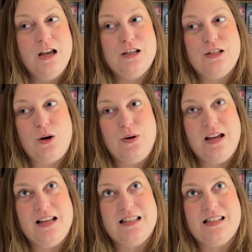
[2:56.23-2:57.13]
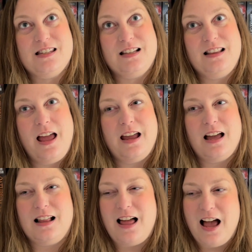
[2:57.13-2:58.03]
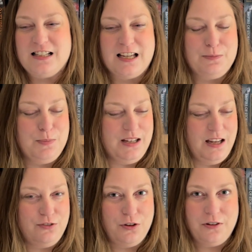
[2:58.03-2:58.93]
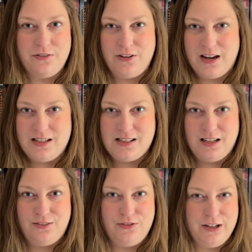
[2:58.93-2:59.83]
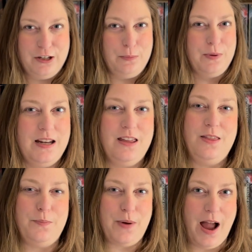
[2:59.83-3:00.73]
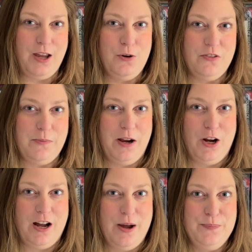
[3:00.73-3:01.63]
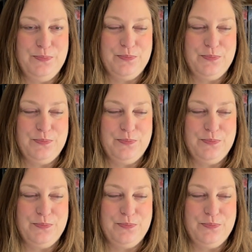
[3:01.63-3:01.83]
So it's like a classic medieval fantasy feel, in the Bayou of America.